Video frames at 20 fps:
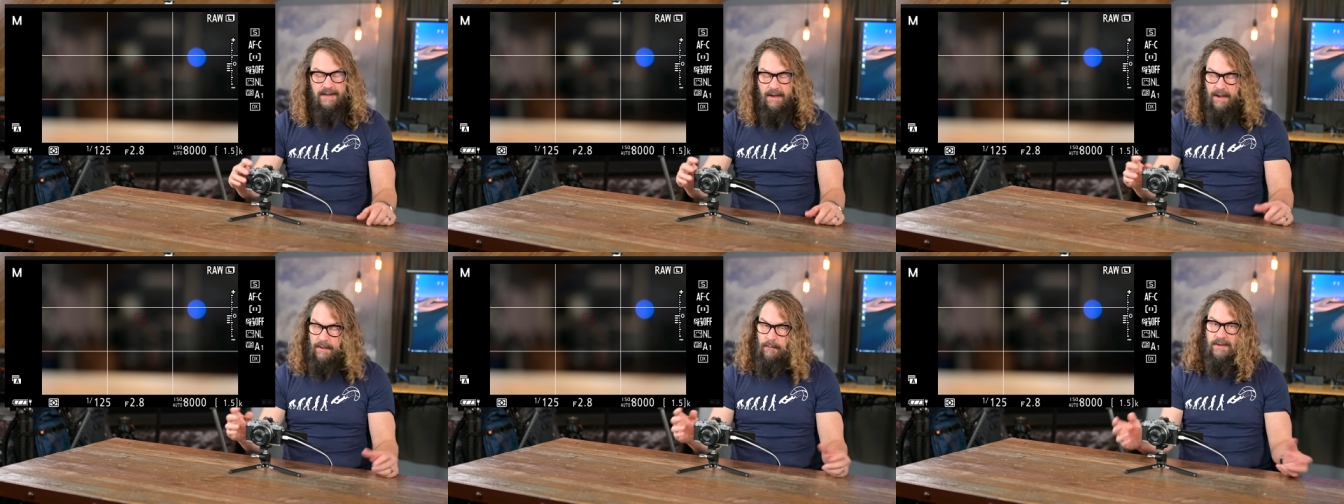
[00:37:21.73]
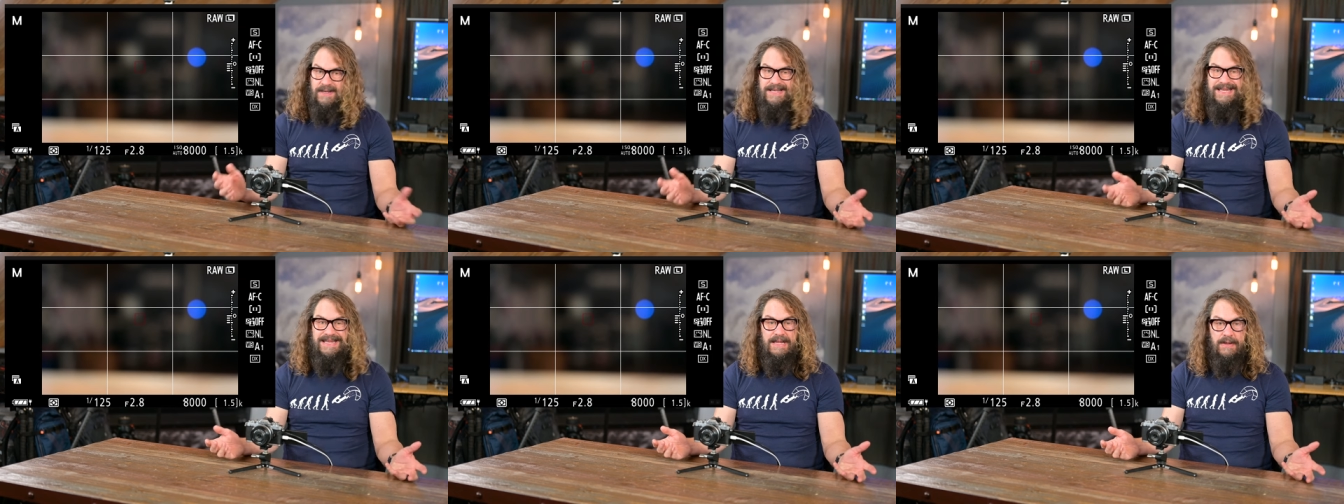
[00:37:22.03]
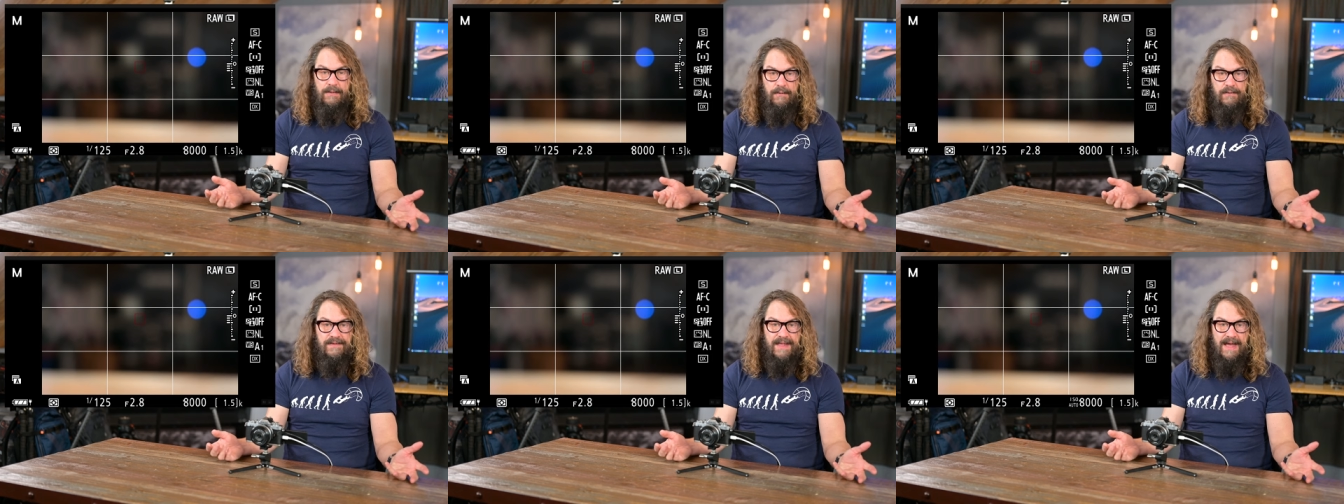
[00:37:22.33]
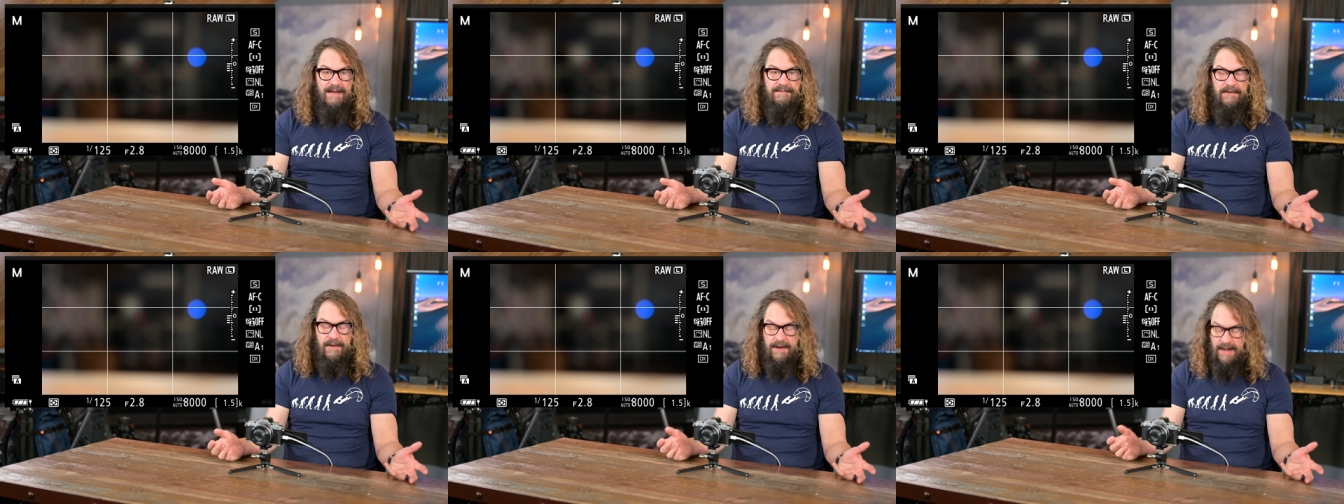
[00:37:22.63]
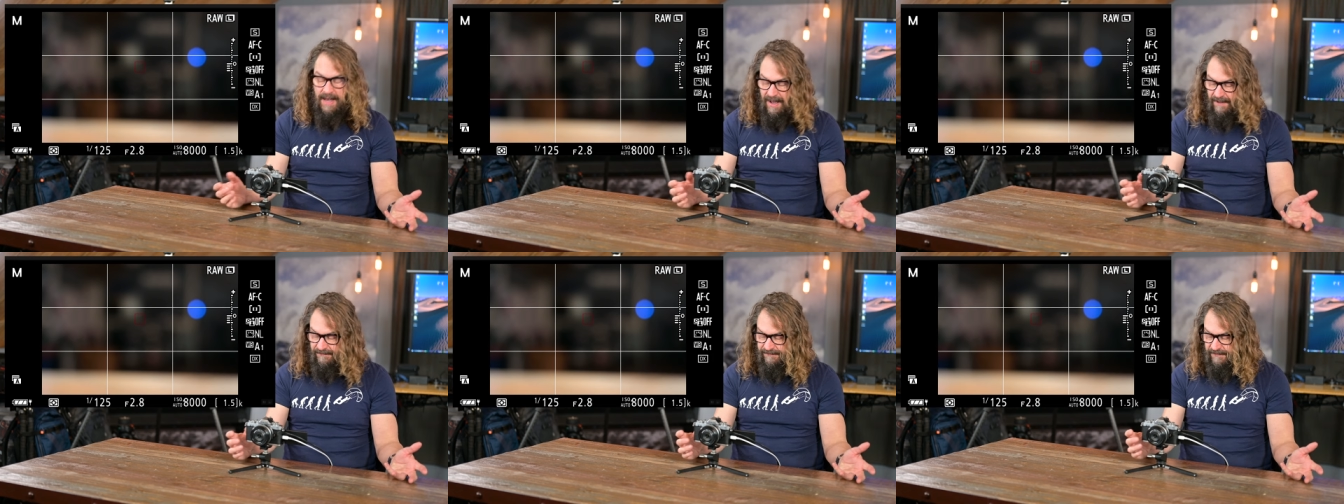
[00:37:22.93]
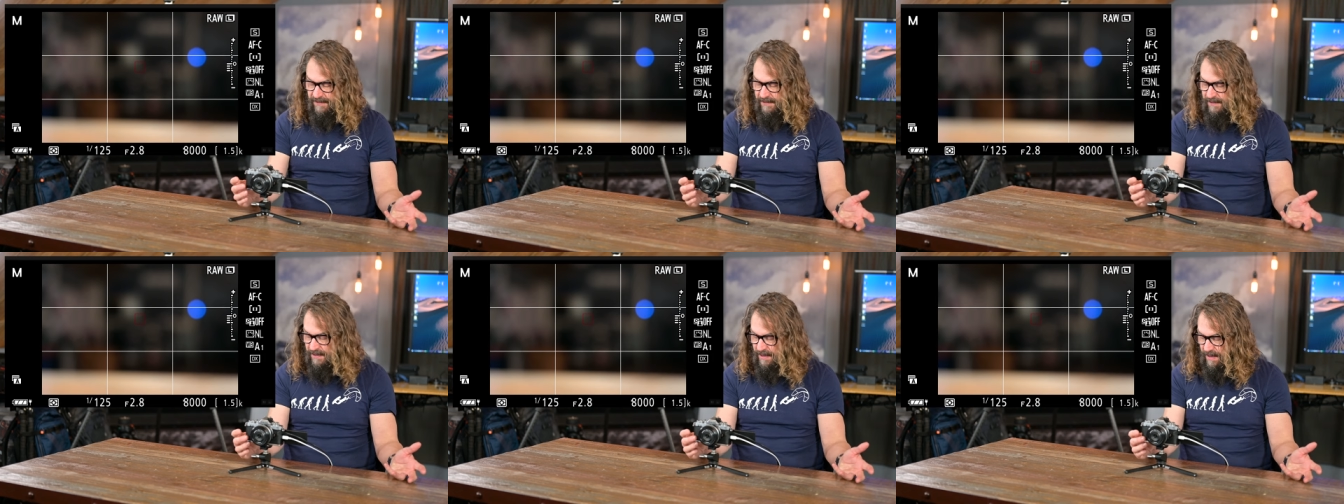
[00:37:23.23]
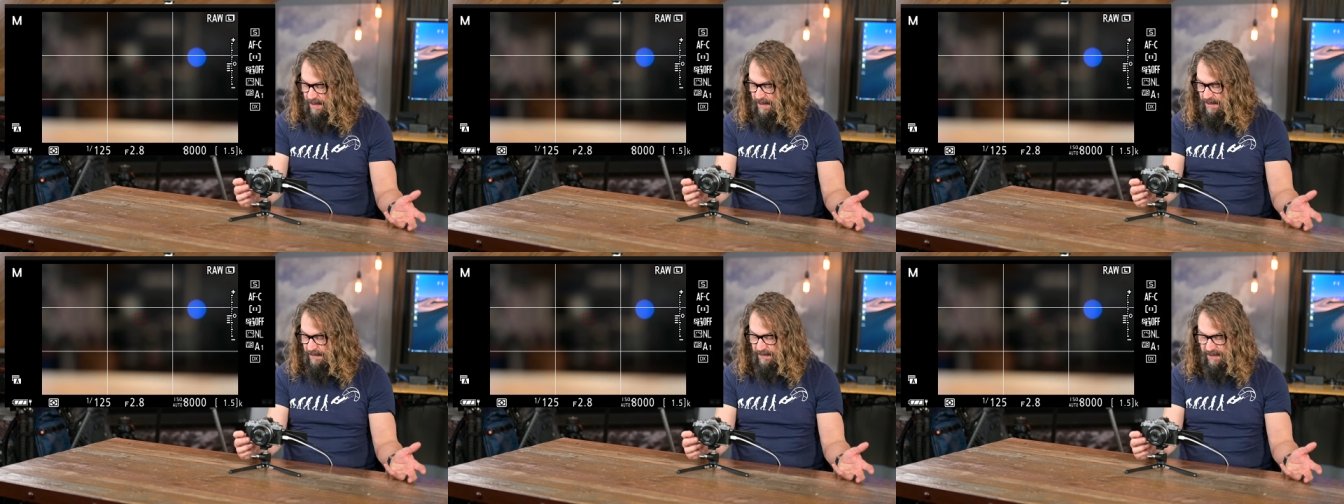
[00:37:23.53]
Now, I wouldn't use that very often
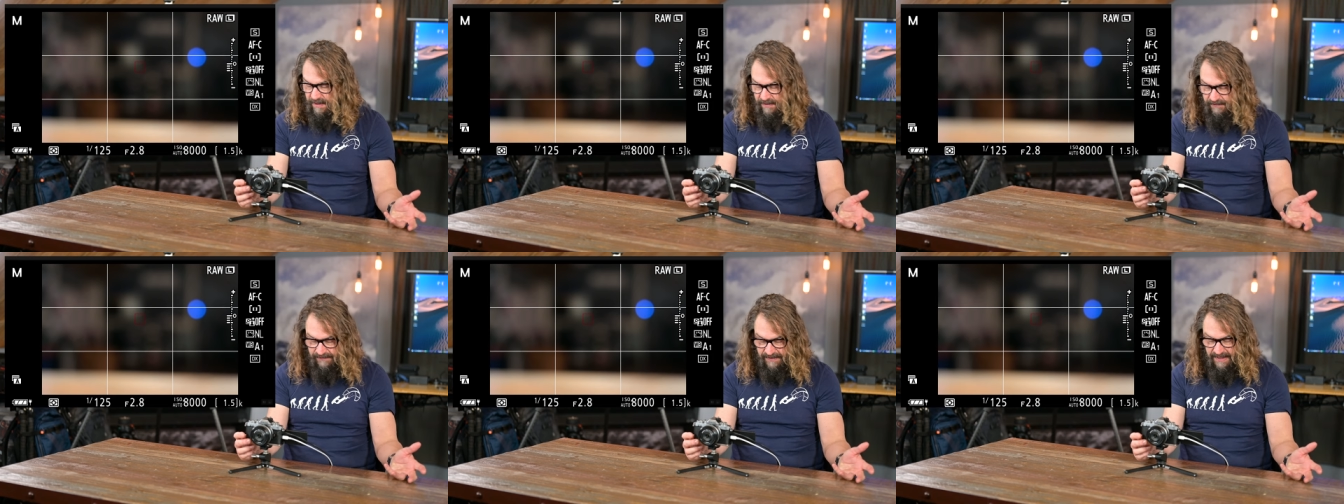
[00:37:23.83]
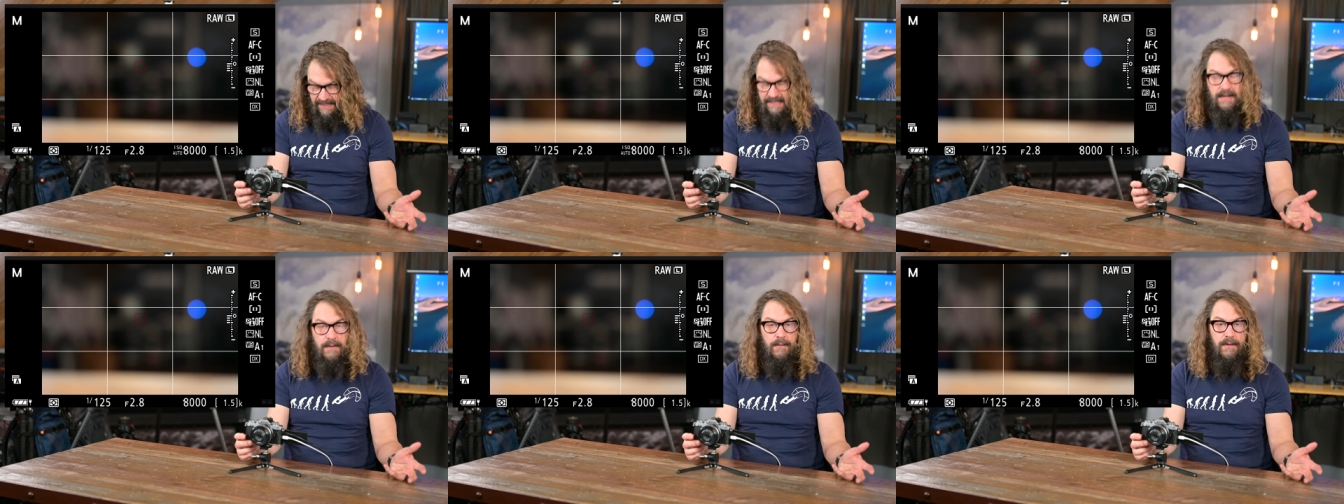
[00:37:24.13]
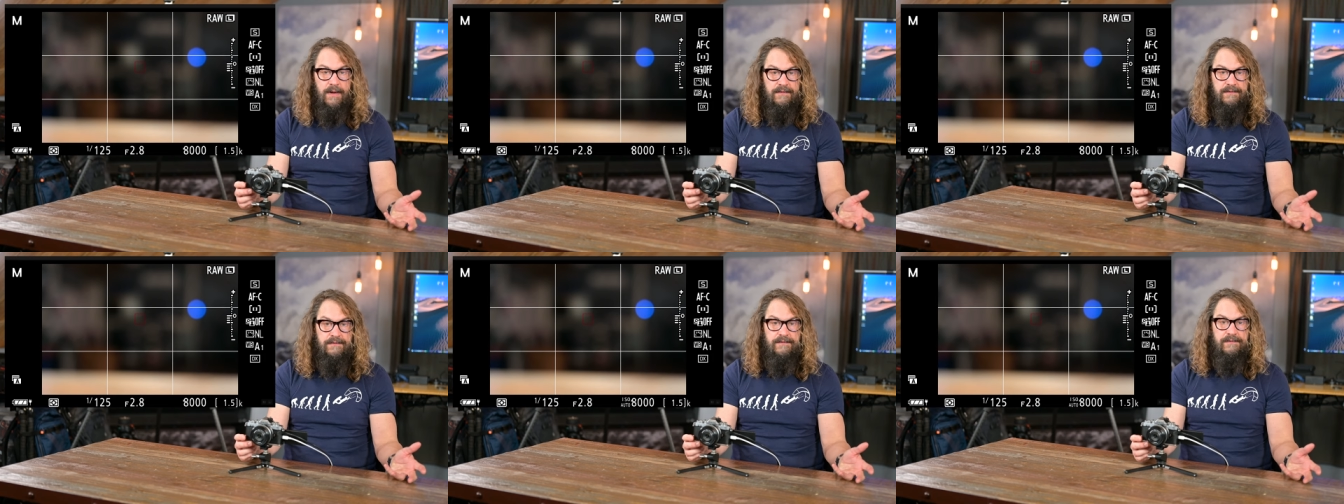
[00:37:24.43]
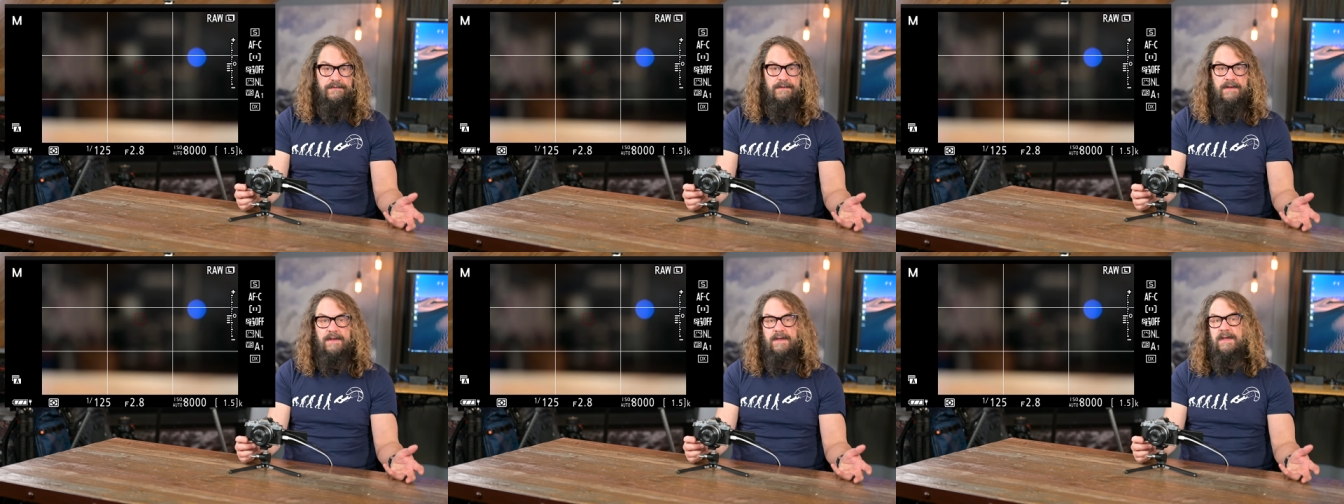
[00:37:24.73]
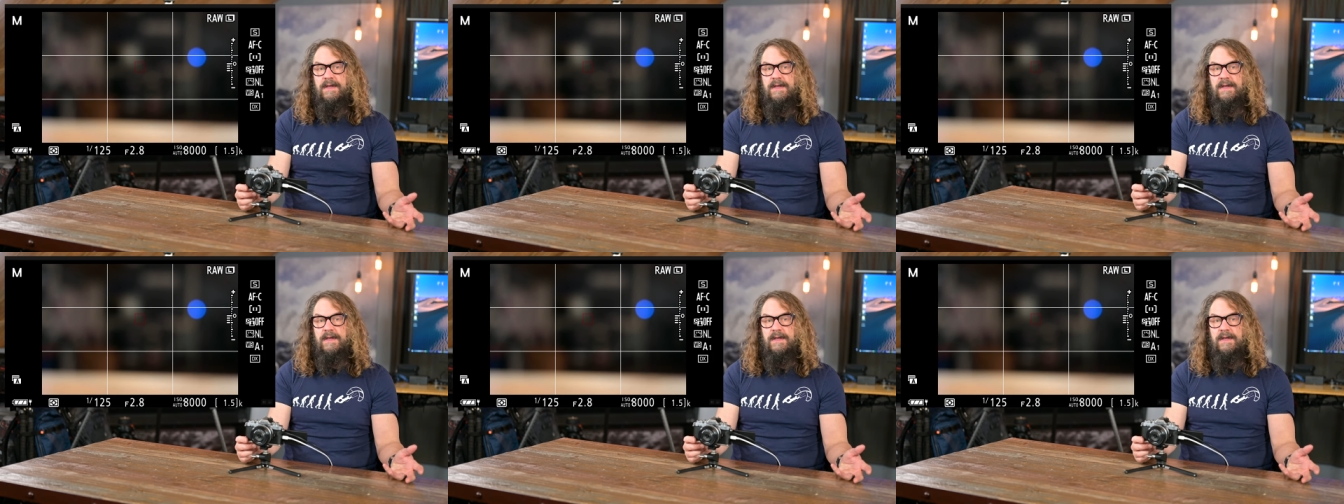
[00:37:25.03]
in continuous